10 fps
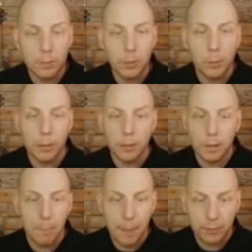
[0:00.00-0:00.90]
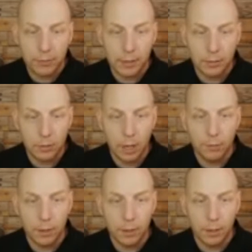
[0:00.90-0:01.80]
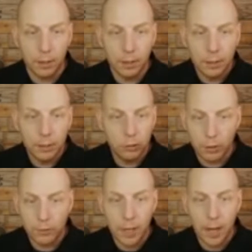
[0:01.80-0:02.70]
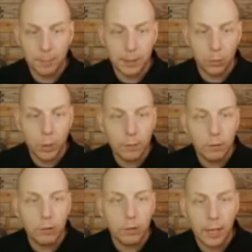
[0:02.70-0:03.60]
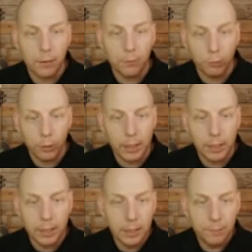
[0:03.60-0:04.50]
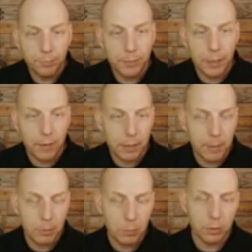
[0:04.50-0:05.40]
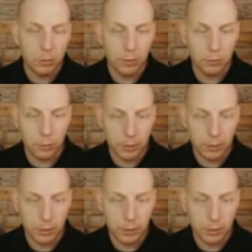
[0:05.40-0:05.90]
simple, but look, the best things often are. Just opt in. What if you just had a free, in fact, maybe we'll use this